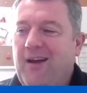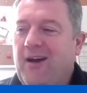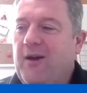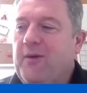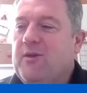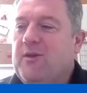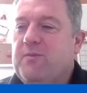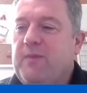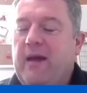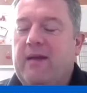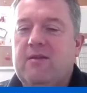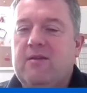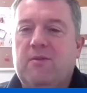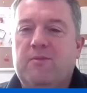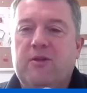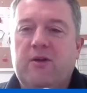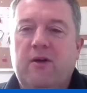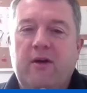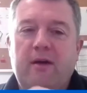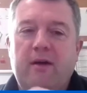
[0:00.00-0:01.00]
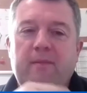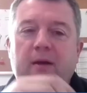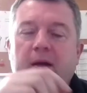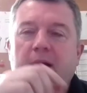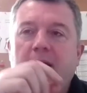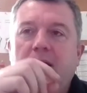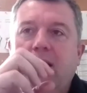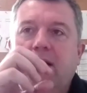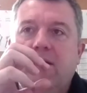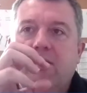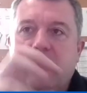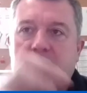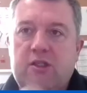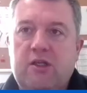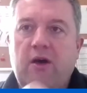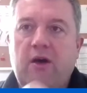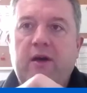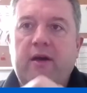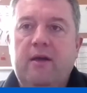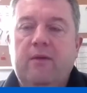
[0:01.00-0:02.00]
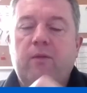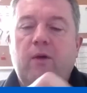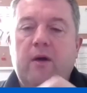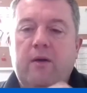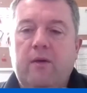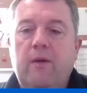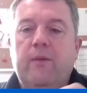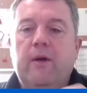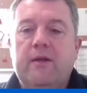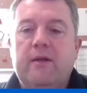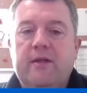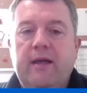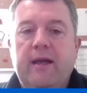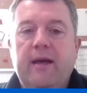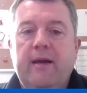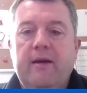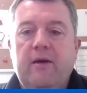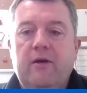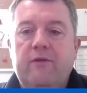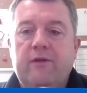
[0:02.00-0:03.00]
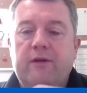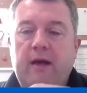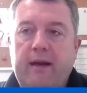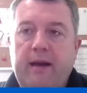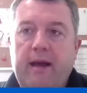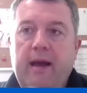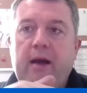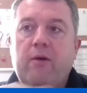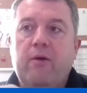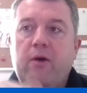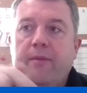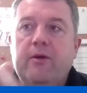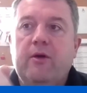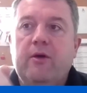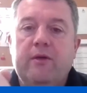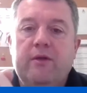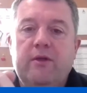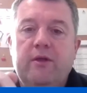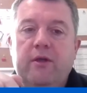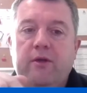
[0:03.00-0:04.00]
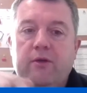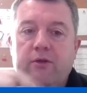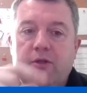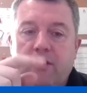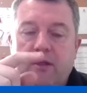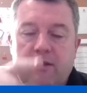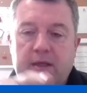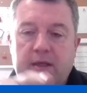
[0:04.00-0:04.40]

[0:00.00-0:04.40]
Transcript: I would spend some time deciding what I want to get out of it and how I'm going to use it.